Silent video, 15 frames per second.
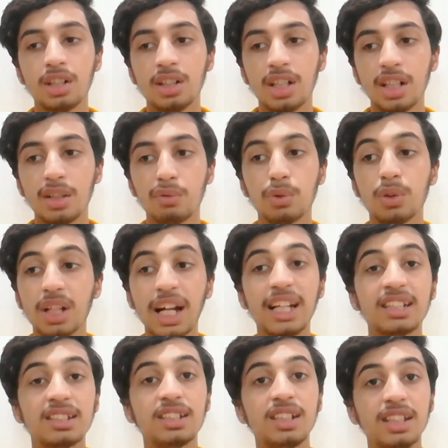If you
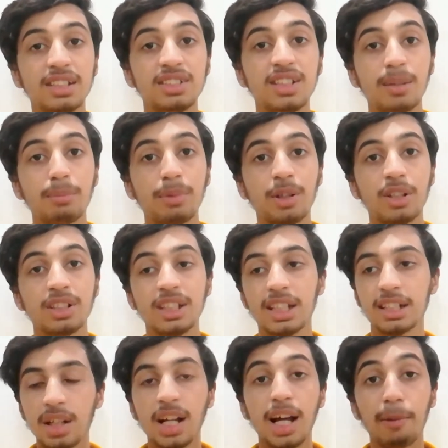liked some
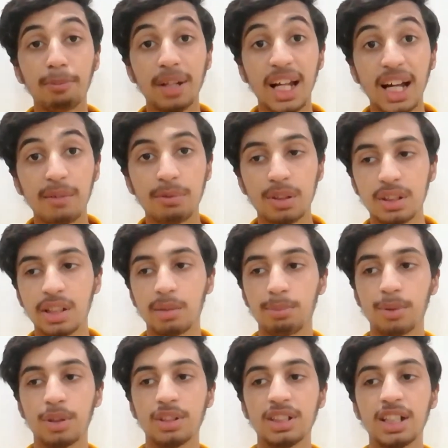project, apply for that
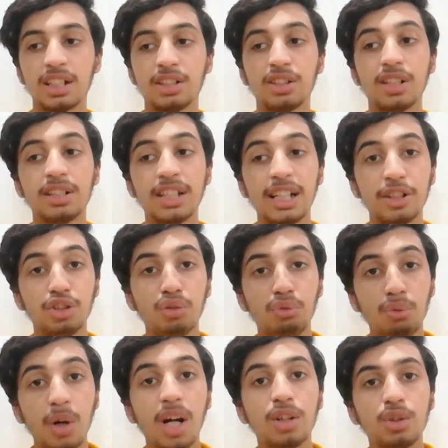project that you
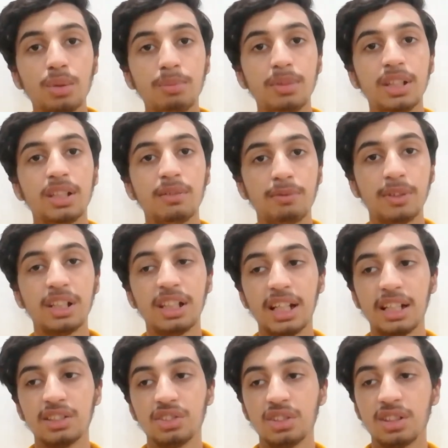want to be a
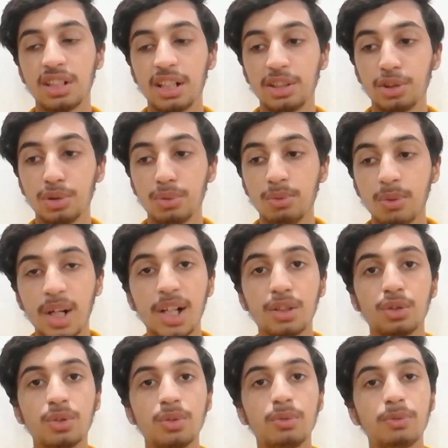freelancer and you want
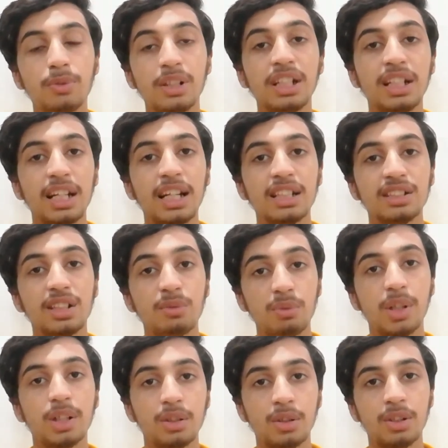to freelance and
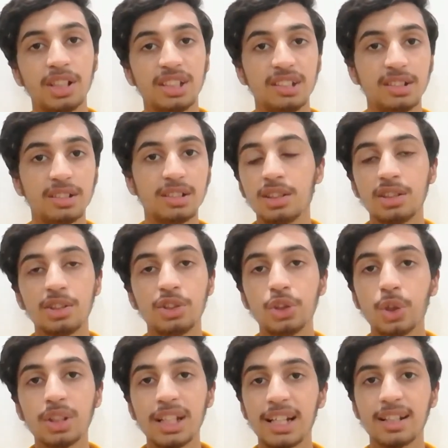work on it.
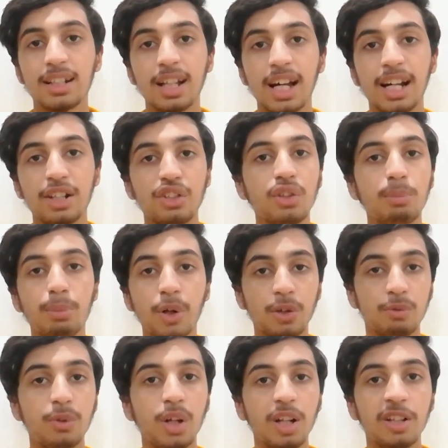Show that client your
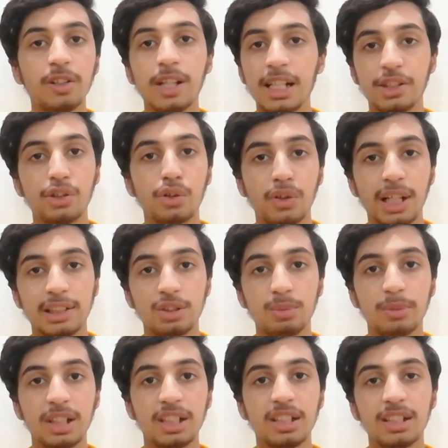portfolio and your
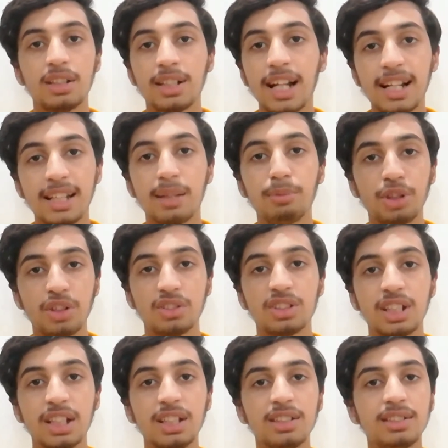resume. Tell them your
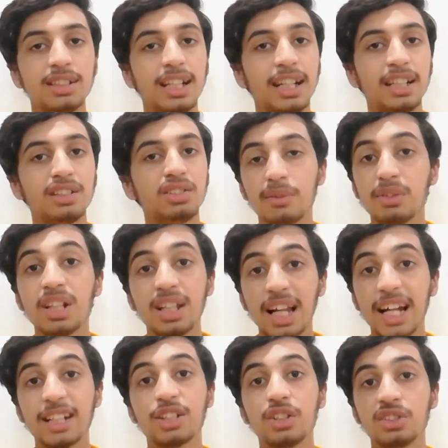skills, and if they
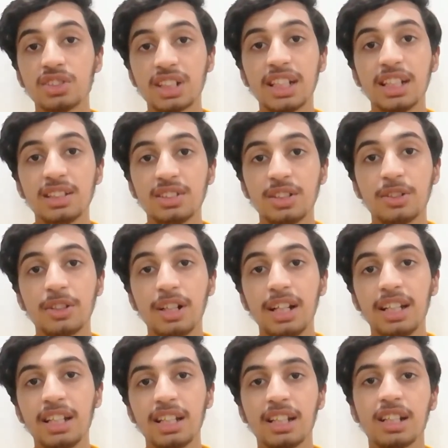like your skills or
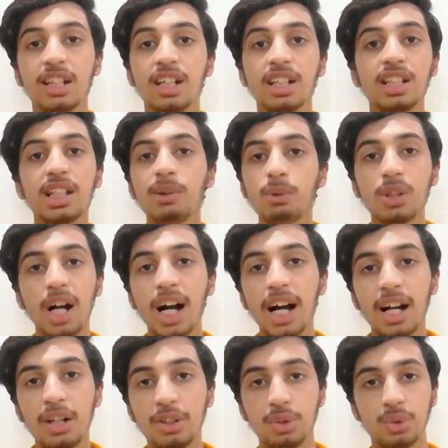training, they would
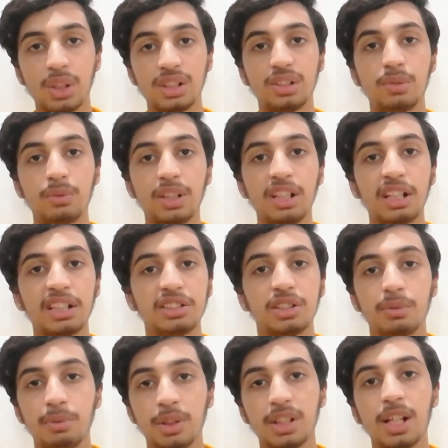hire you as a
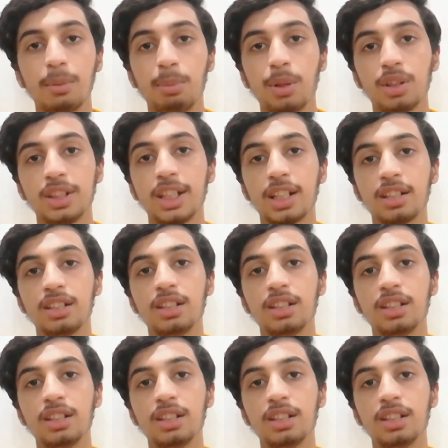freelancer for that project.